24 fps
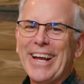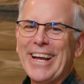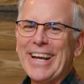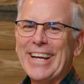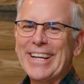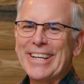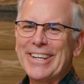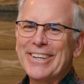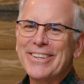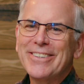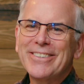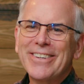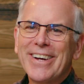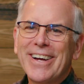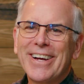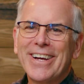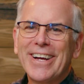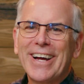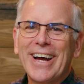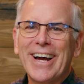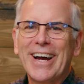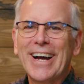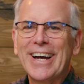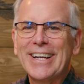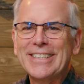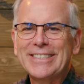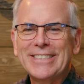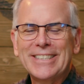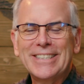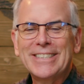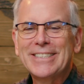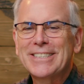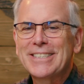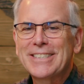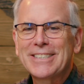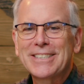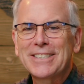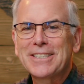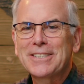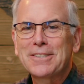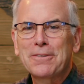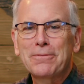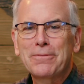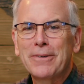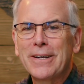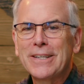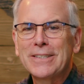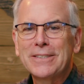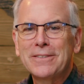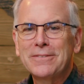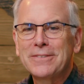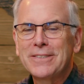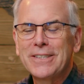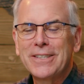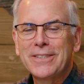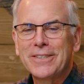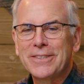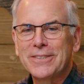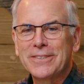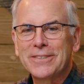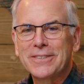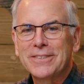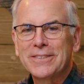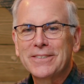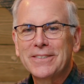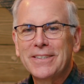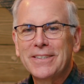Jesus is a friend of sinners.